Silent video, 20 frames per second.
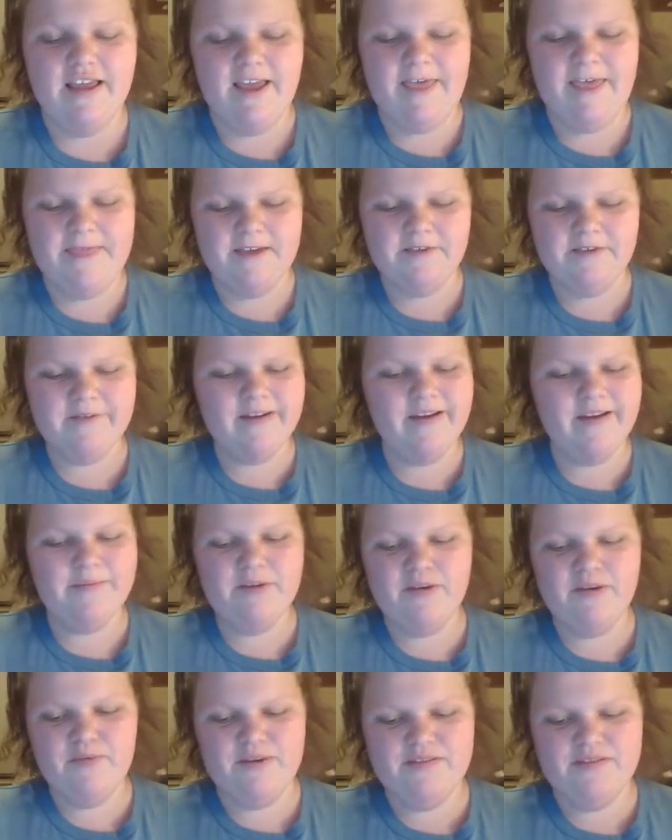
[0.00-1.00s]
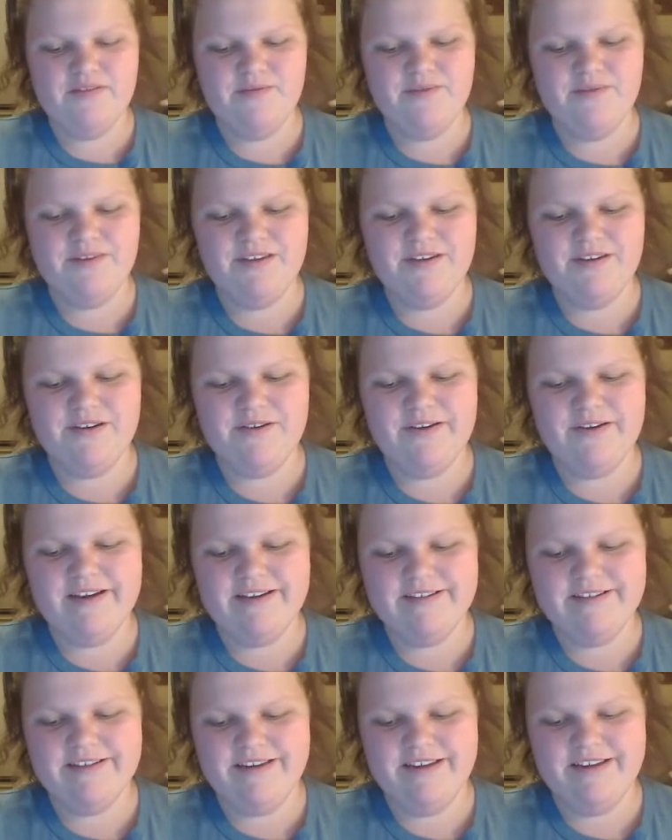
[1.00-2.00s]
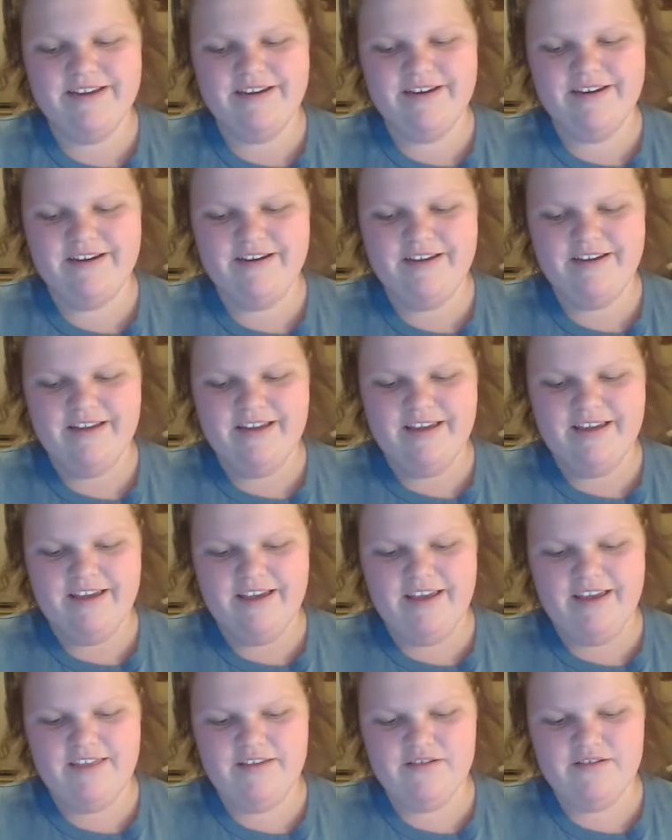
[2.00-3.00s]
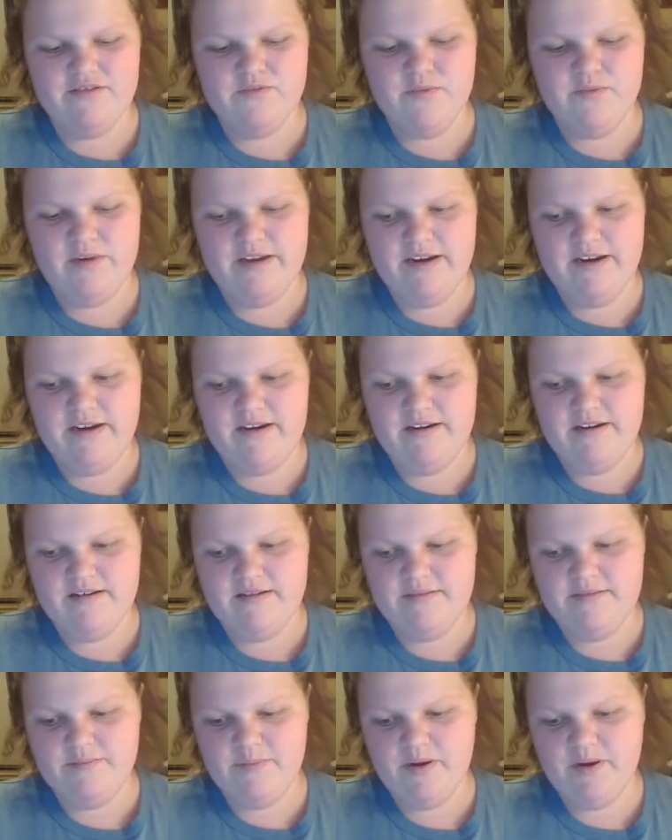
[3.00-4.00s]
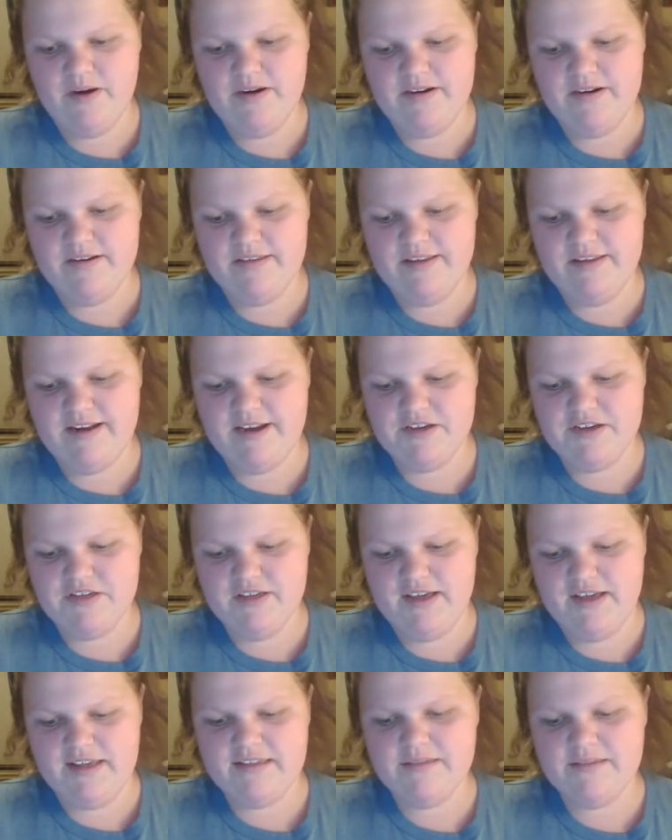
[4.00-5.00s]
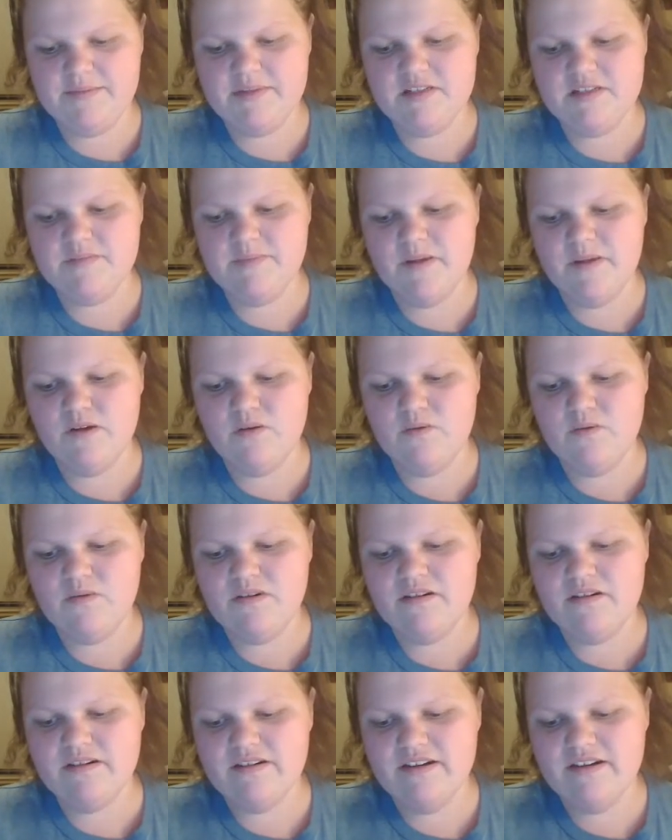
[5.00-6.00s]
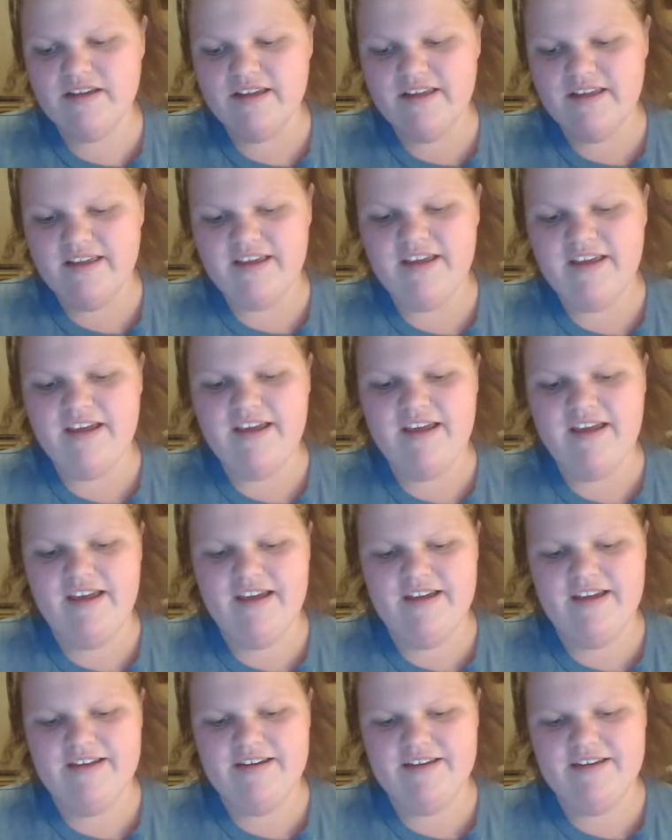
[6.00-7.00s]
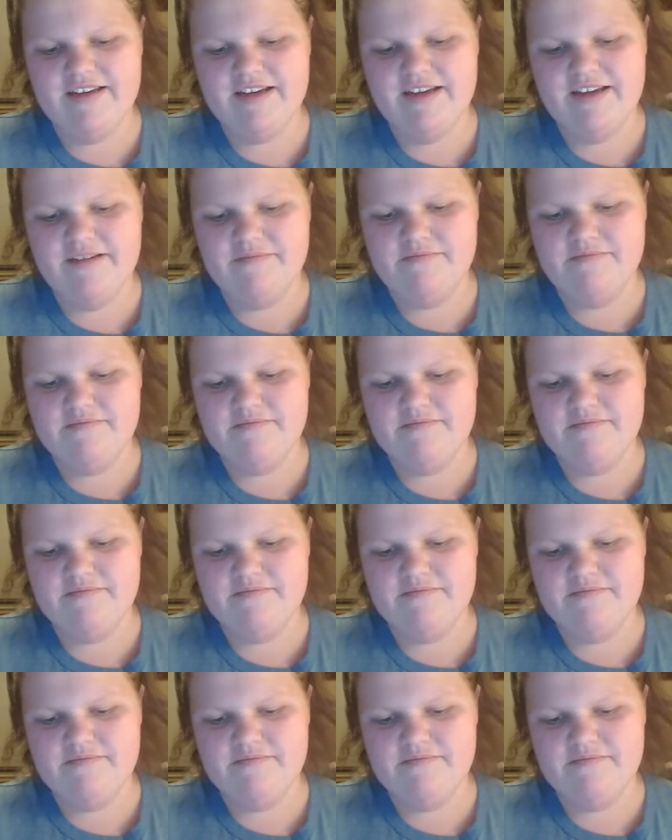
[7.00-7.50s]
and the grammar wasn't really correct in here, and there's one part that actually has a misspelt word, and, I